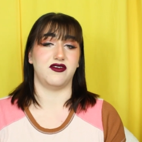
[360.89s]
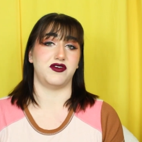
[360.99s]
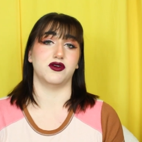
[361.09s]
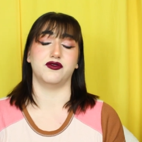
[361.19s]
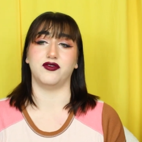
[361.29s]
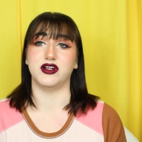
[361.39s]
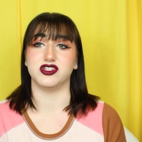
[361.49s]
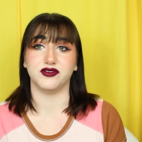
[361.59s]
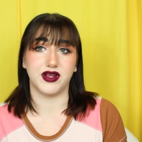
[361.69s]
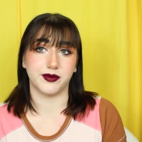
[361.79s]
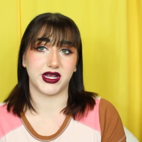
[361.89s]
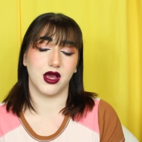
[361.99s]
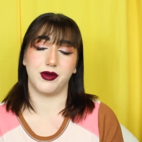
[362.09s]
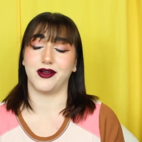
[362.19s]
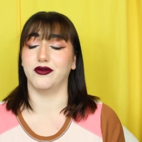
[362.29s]
if you have friends or family
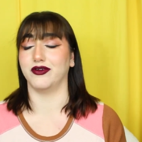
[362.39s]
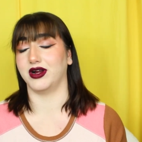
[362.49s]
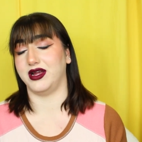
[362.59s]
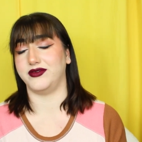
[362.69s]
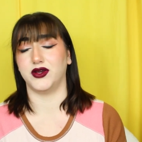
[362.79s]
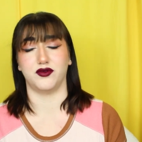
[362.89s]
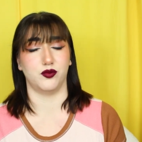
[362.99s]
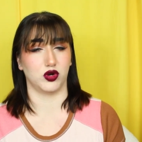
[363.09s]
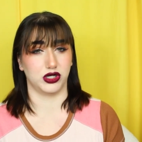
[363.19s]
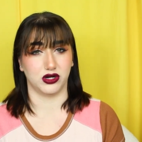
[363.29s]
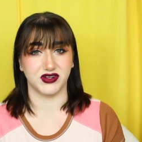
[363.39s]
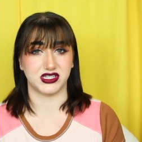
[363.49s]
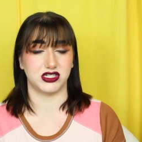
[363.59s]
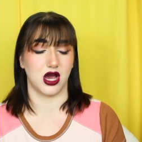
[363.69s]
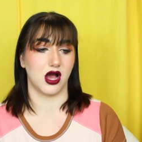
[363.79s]
coming over, if you have a more
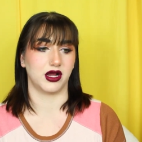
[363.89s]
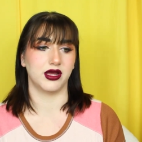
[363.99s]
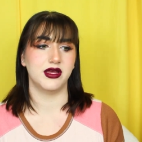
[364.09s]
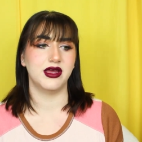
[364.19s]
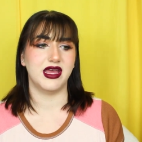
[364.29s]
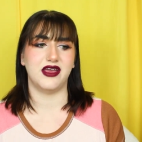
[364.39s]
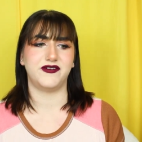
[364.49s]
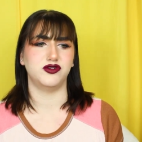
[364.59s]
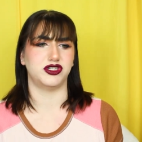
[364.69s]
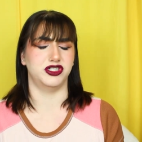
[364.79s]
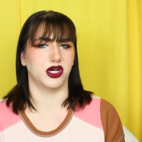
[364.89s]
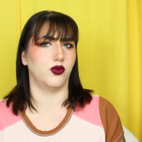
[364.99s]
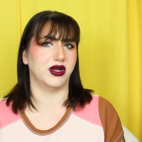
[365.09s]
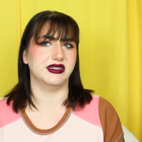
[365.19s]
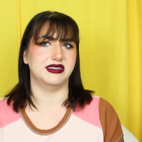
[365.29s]
nervous dog, if you just
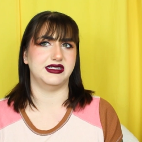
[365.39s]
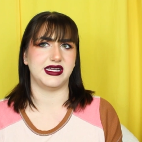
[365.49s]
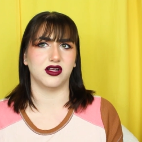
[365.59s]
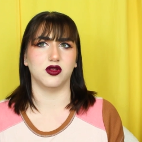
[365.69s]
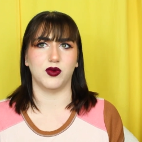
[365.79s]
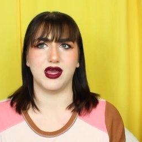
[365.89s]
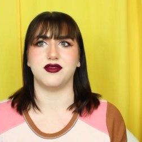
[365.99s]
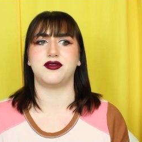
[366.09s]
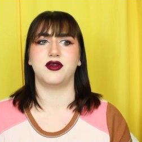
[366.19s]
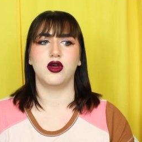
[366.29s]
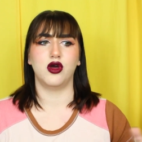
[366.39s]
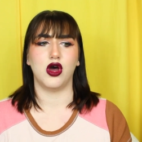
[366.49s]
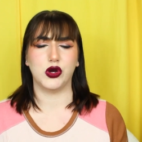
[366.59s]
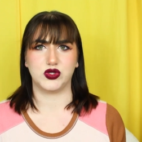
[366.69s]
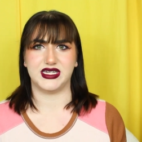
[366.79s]
don't want to deal with
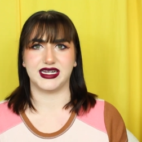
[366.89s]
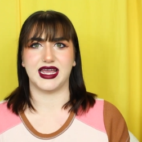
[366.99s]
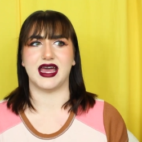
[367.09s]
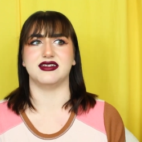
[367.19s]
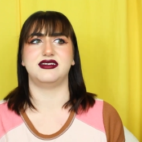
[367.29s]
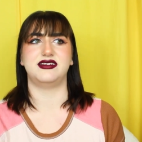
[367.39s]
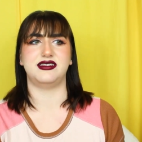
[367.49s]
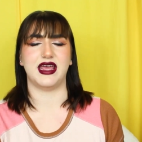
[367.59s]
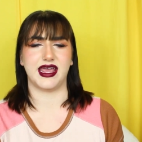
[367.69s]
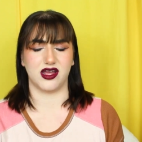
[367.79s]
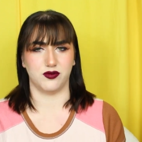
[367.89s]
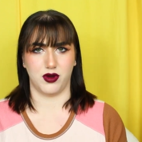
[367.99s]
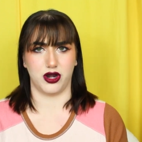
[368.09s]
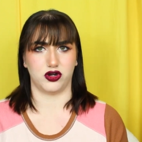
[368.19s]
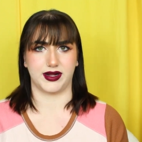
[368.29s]
hosting guests and
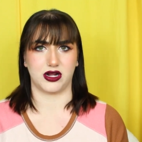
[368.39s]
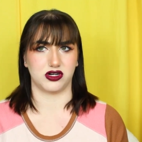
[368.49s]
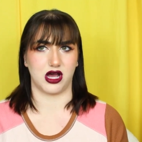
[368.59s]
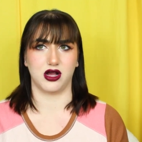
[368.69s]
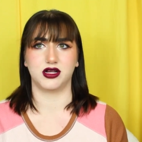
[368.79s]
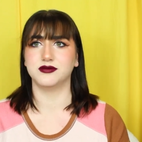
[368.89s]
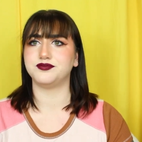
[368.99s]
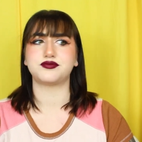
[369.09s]
monitoring your dog.